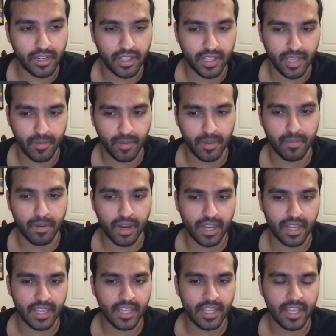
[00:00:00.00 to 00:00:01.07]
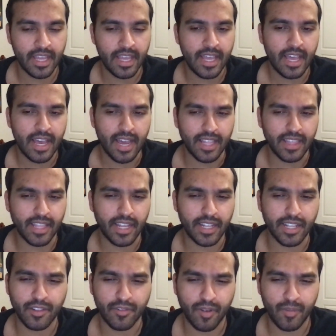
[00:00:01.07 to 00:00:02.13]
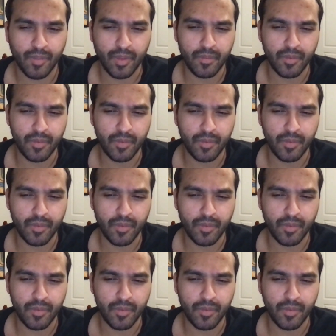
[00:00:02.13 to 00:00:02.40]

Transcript: Jalebi Bai, and that is from the